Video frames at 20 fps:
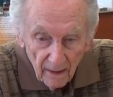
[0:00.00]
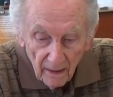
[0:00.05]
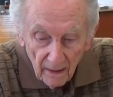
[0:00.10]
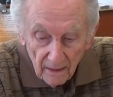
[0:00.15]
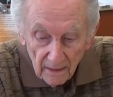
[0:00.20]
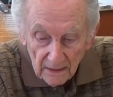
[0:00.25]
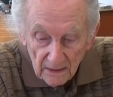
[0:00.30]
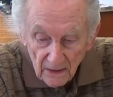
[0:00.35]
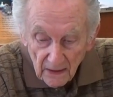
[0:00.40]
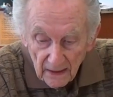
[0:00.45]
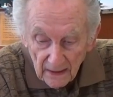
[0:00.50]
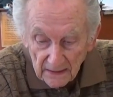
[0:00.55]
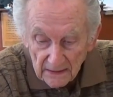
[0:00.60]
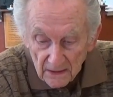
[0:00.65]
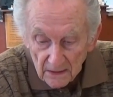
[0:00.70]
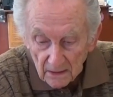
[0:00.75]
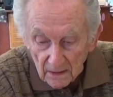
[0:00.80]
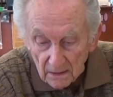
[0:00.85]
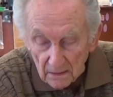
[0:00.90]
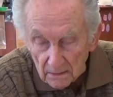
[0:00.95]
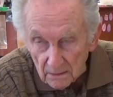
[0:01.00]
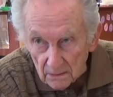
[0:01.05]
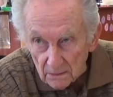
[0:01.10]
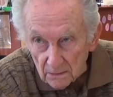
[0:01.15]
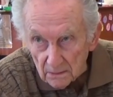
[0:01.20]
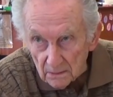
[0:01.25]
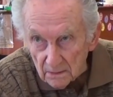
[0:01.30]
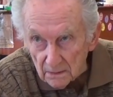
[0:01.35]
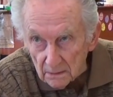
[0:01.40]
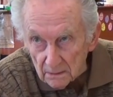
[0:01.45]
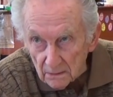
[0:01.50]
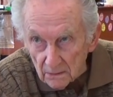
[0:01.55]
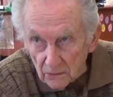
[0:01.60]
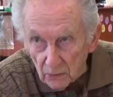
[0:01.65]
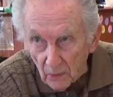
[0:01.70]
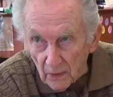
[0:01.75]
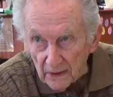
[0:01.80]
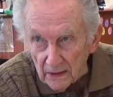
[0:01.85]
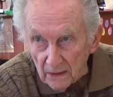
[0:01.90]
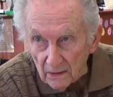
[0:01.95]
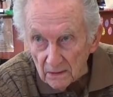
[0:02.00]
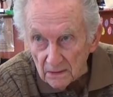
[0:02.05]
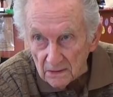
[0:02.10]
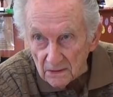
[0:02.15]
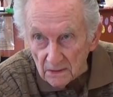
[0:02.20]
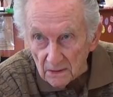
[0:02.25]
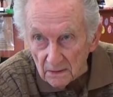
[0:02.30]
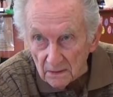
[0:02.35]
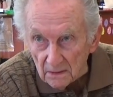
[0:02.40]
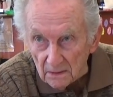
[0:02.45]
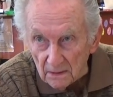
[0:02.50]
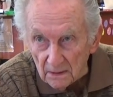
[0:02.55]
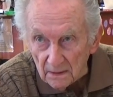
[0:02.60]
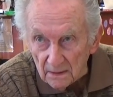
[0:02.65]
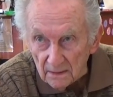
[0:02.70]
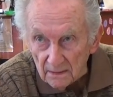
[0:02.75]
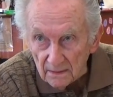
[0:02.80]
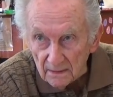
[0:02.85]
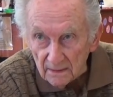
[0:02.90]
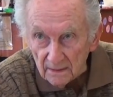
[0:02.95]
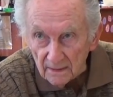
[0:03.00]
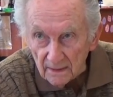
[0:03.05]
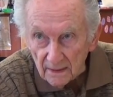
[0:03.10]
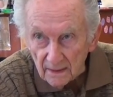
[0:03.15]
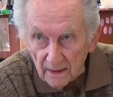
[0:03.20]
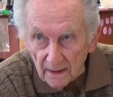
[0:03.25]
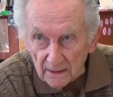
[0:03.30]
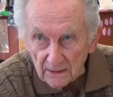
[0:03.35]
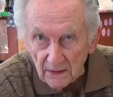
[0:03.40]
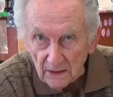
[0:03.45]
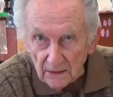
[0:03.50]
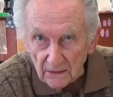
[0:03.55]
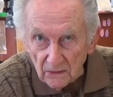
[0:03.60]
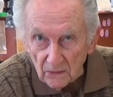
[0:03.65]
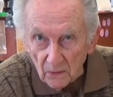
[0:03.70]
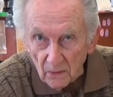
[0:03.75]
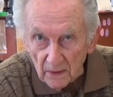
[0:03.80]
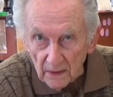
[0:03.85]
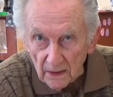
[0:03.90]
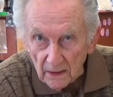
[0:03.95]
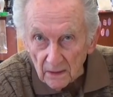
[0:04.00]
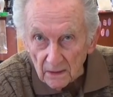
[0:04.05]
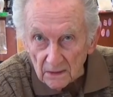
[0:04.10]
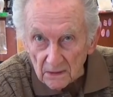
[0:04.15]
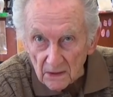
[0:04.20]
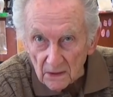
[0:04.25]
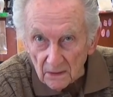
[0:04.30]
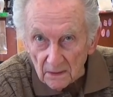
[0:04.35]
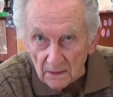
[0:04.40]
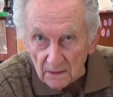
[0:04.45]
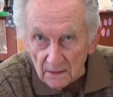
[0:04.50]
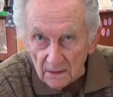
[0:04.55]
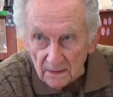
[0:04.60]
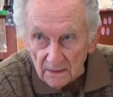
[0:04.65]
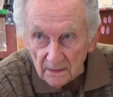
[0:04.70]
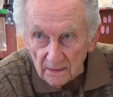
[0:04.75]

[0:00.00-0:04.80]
And these guys are 20 years old, mm-hmm. 19, 20 years old.